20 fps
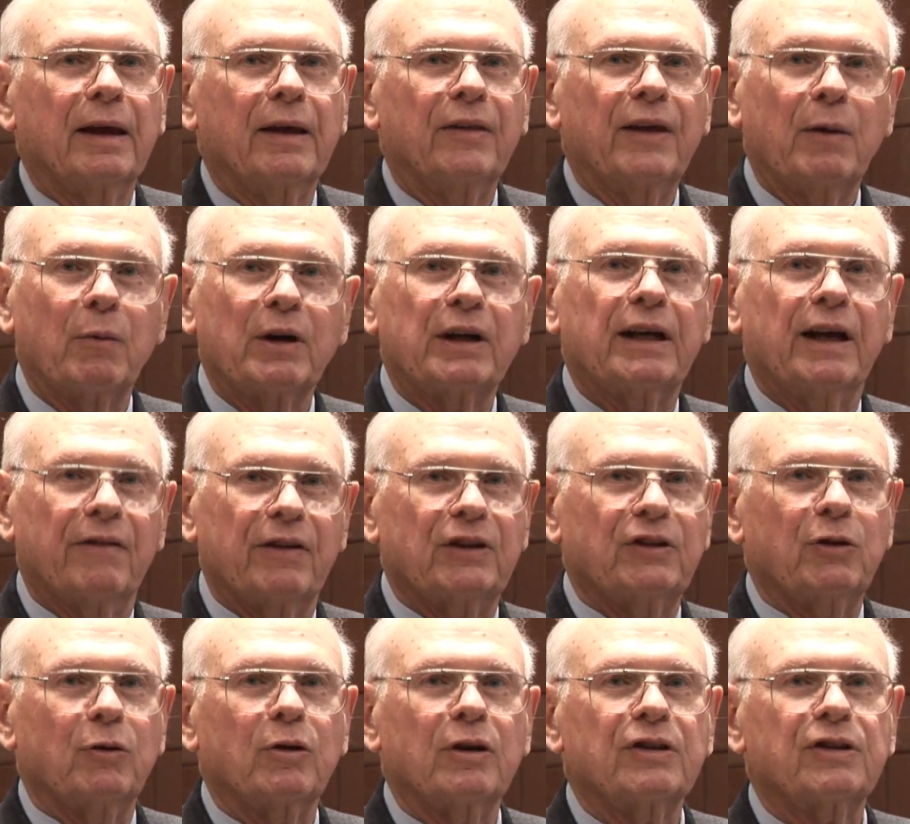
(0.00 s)
They would give
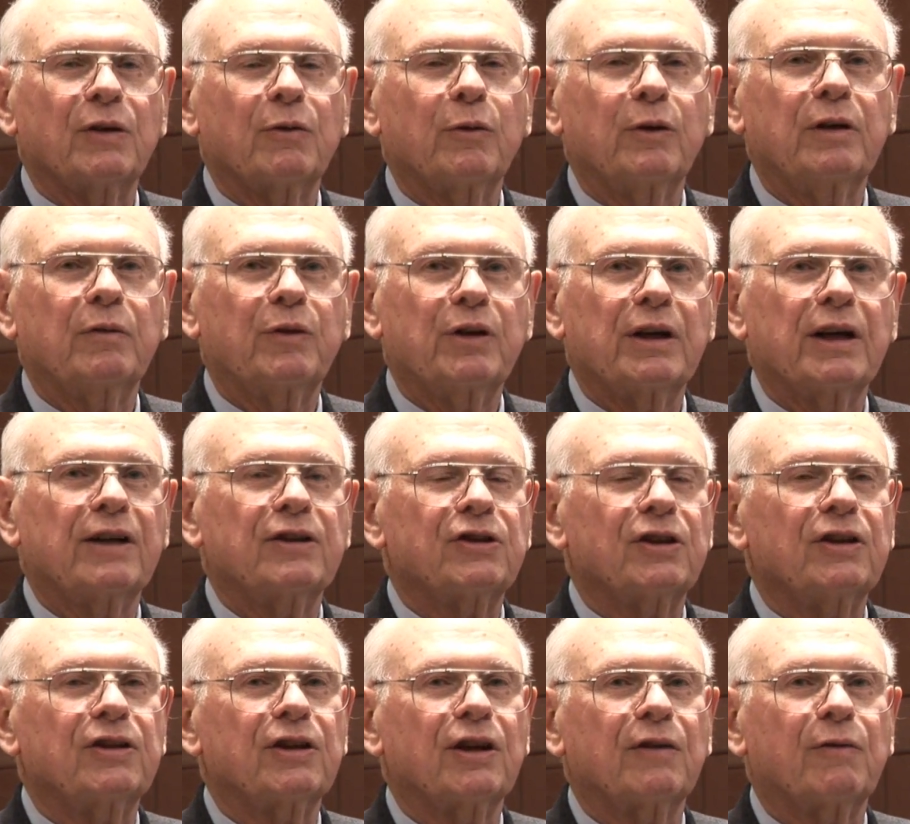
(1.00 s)
it to us if the United
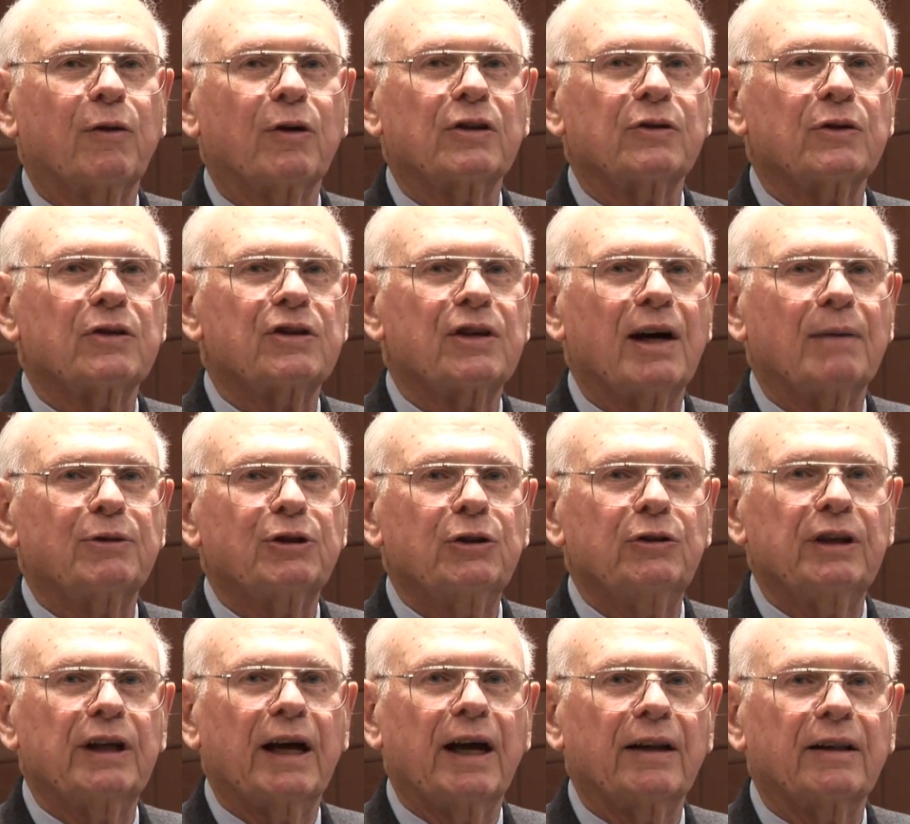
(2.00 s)
States Air Force would stop
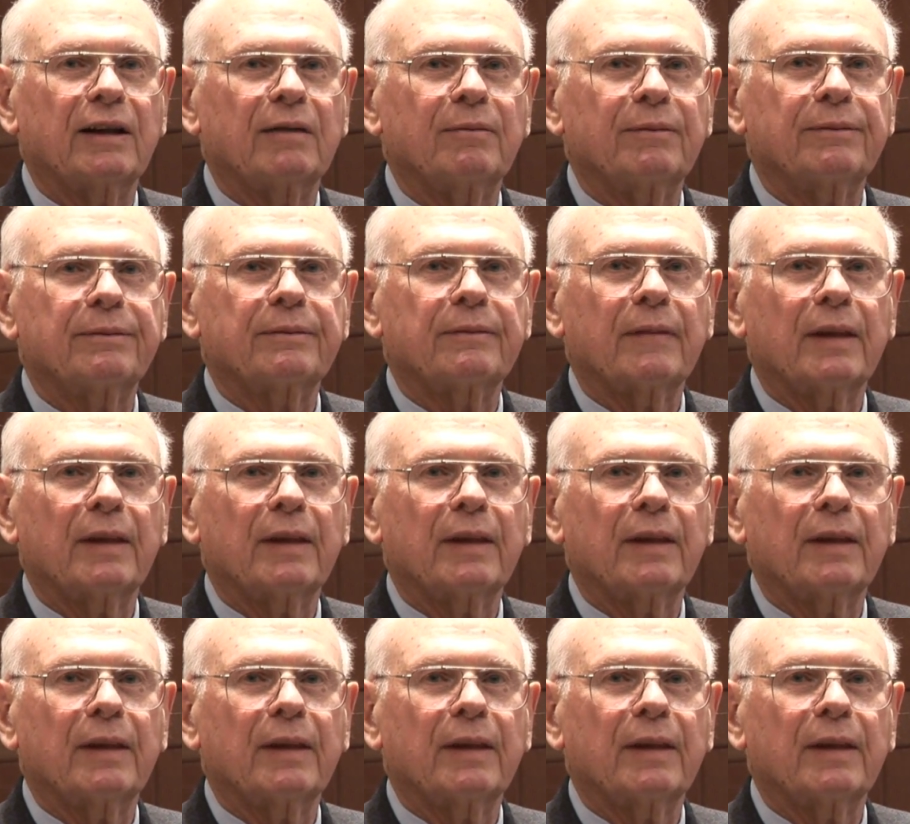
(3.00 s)
shooting at them.